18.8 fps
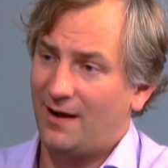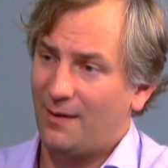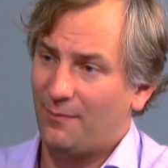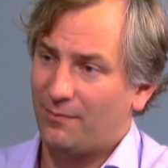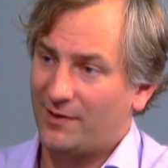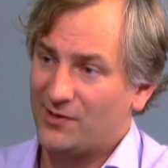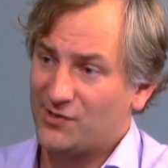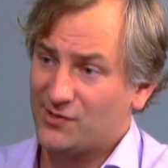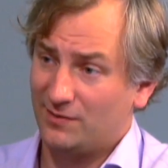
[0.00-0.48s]

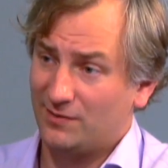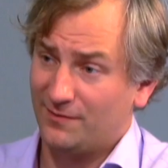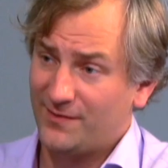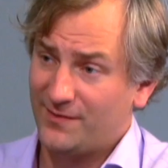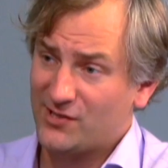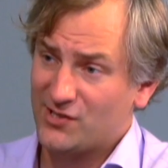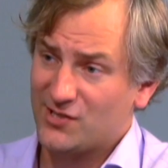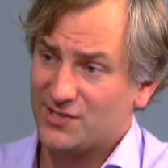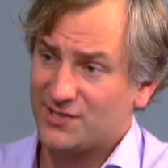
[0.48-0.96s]
operational
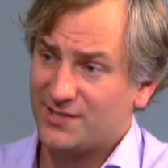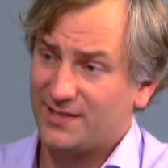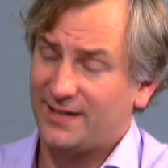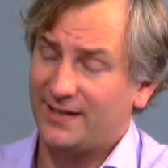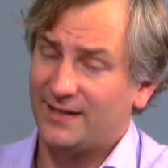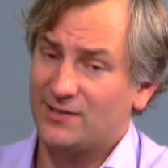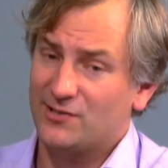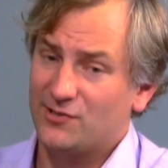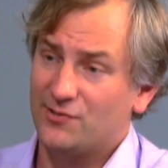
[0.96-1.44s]

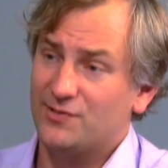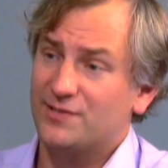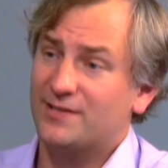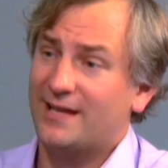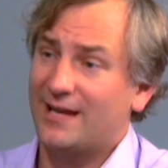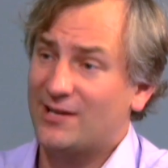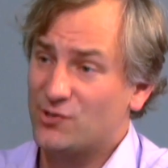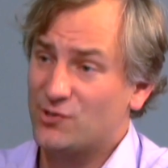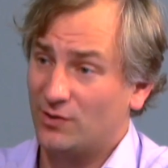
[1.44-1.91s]
efficiency into
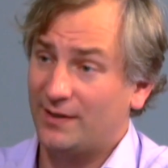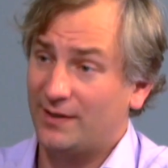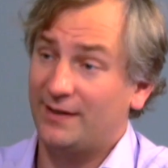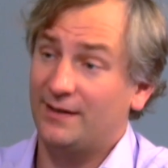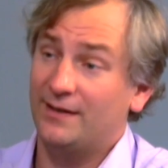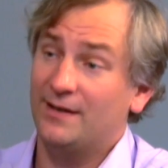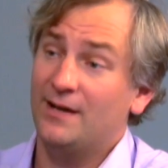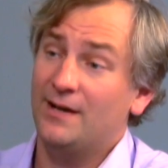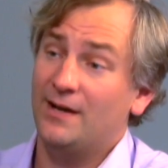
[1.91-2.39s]

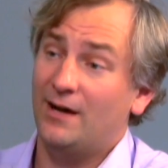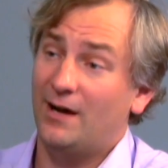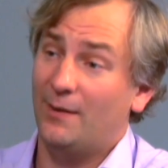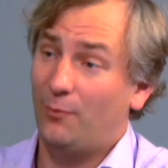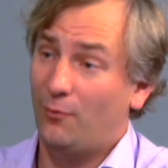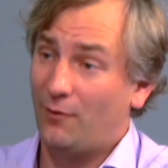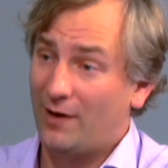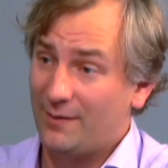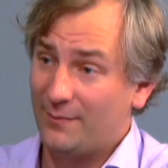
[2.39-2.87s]
scheduling
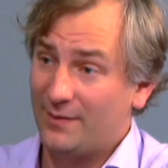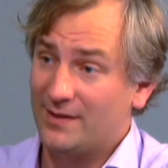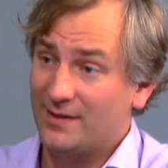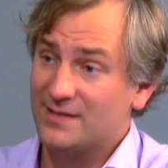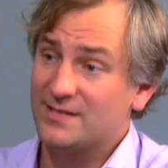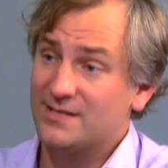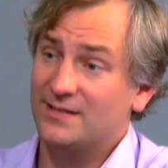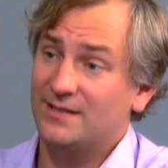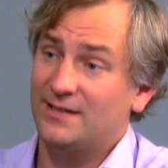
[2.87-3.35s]

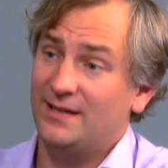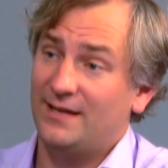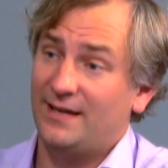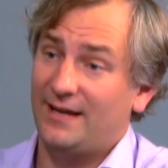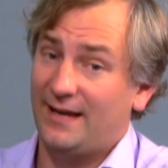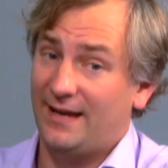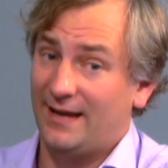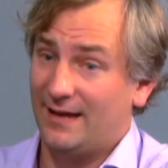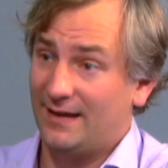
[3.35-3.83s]
appointments
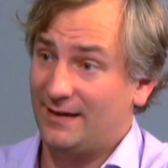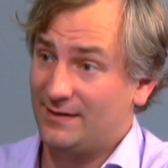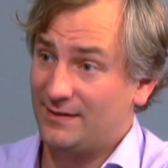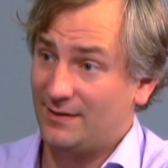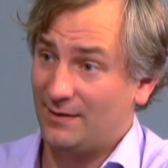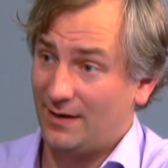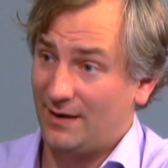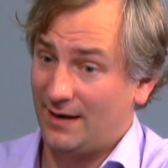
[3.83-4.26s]
and,